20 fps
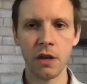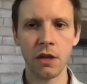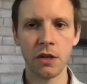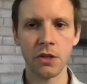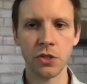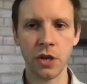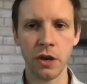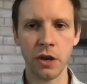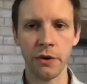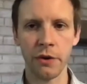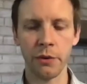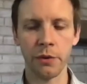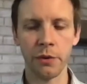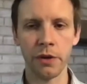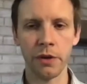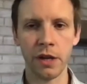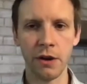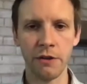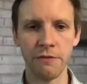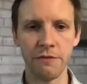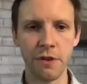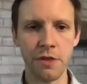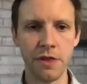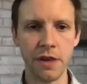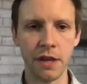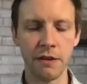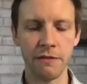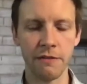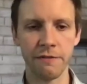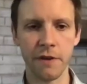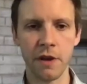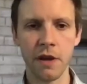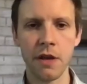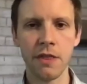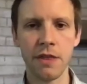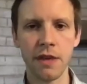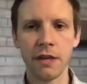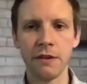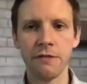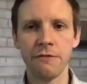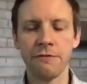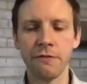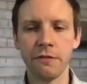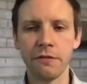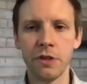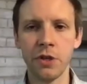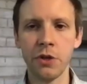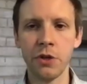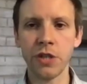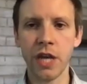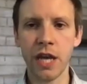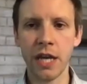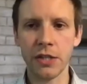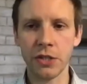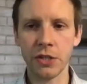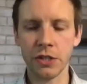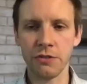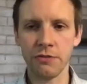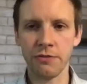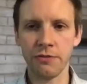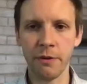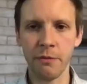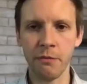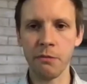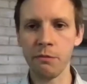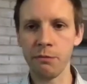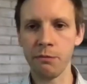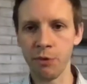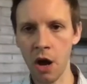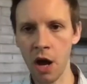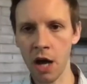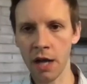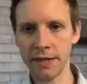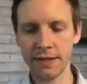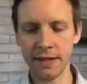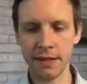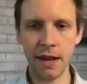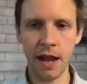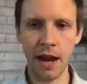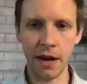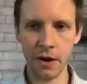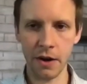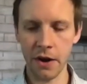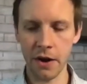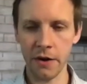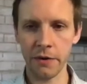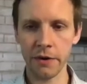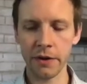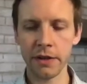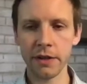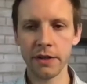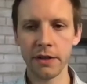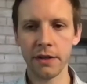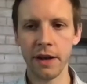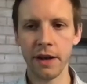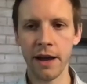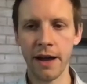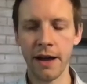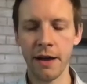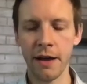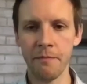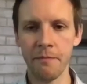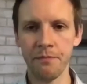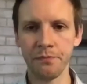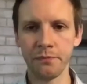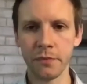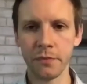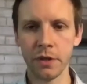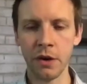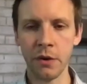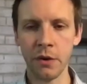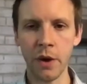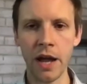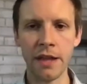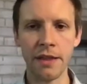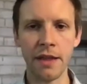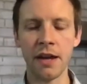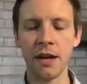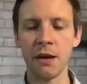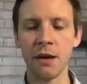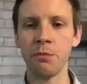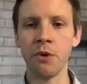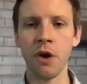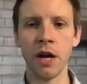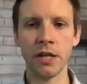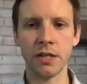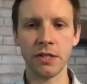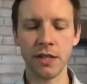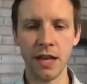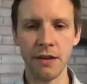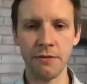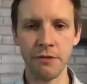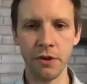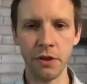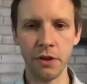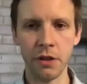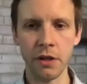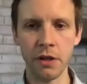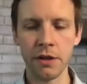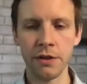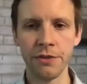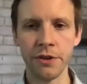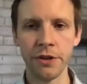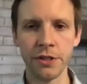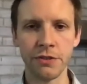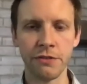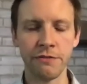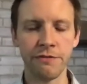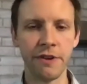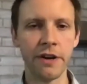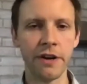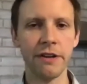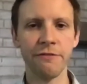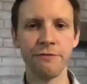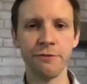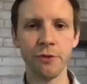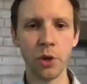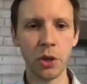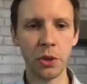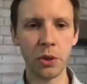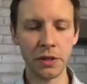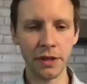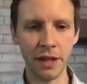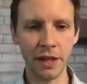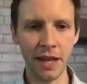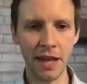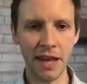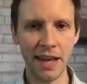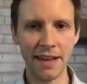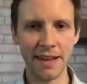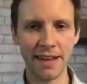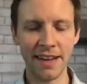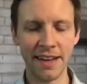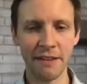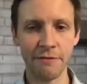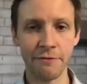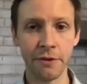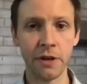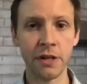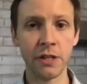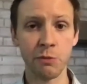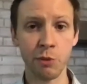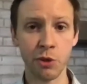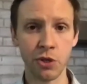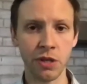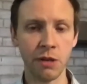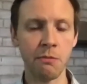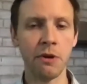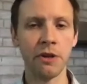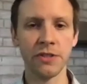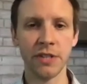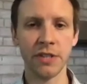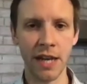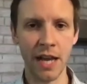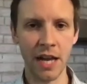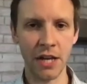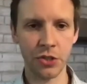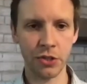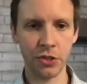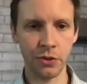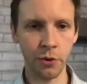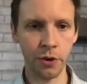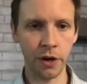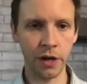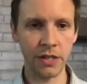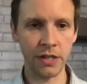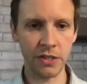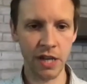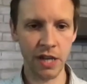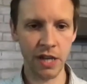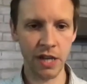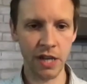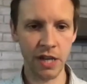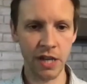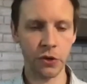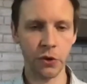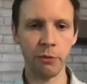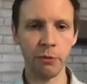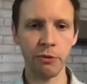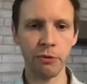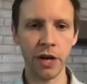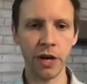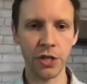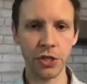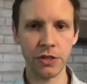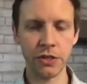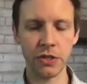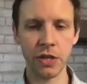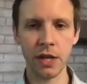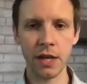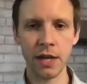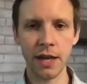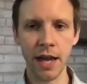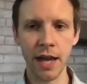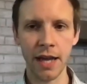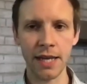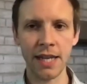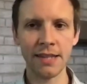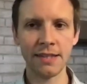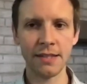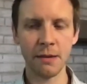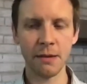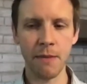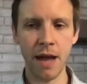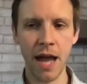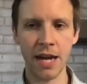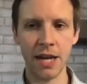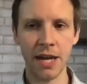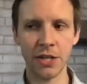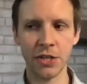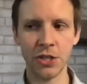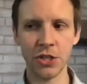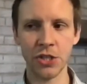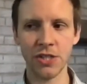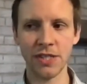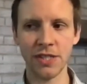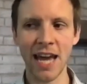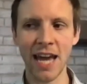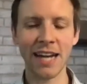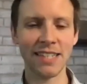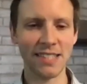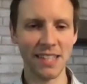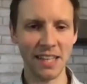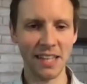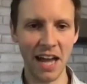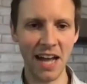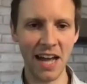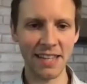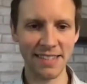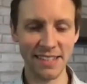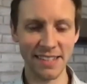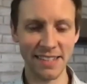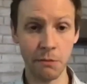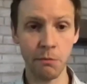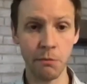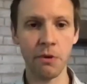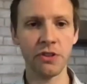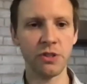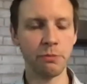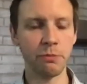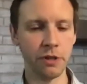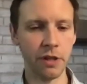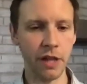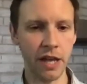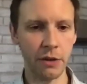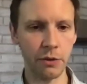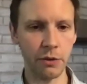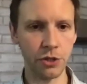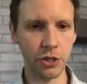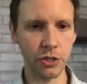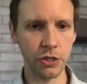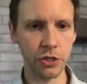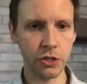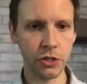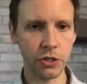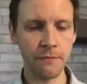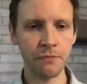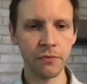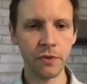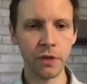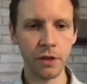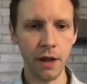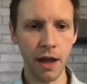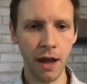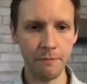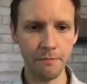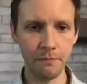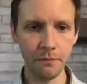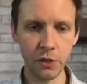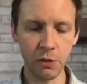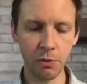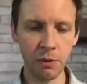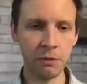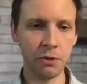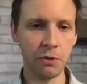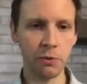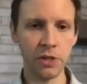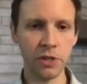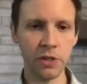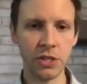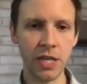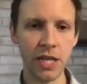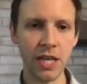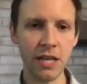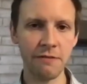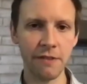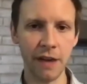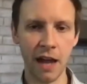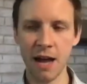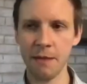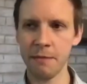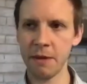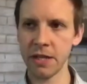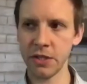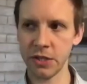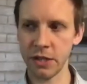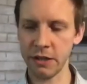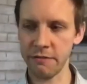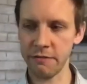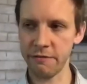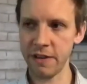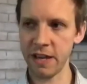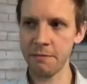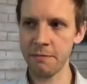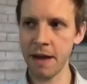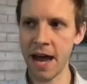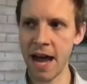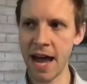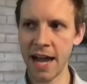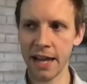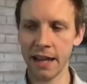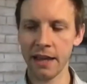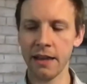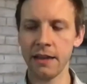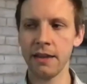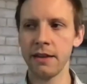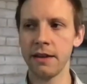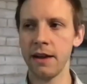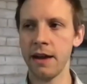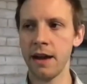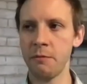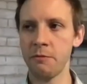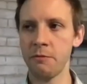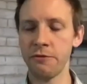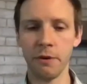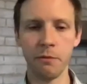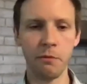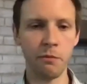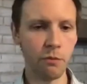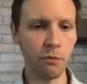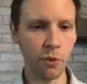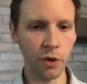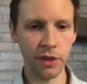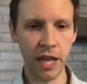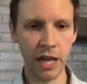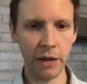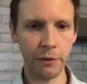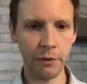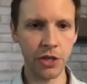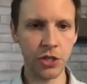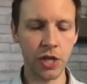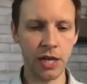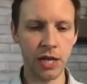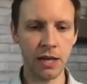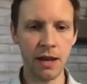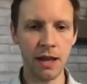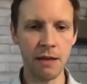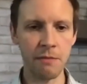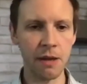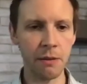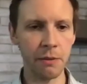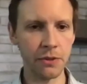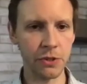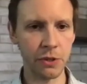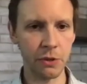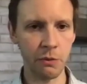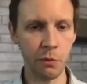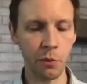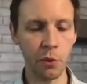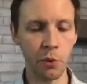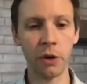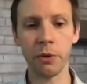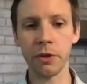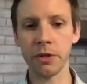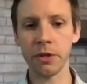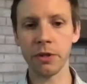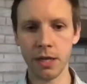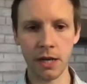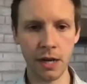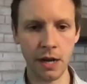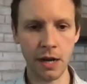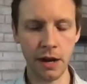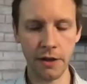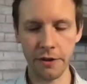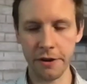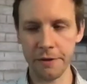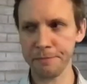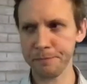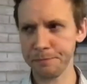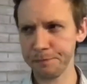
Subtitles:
So, if you think of use cases from broad to narrow, at a broadest level, there's very frequently, for especially multinational organizations and corporations, a need to manage text and content in multiple languages. To be able to receive comments and feedback from one language and be able to work with it in another.